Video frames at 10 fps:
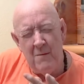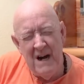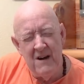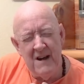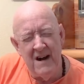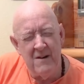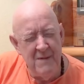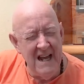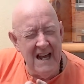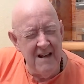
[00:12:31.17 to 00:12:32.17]
about how to
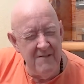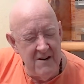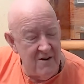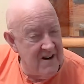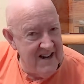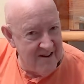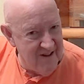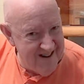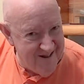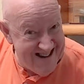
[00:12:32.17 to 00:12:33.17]
behave in order to get what
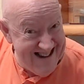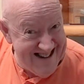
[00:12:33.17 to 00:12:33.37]
I want.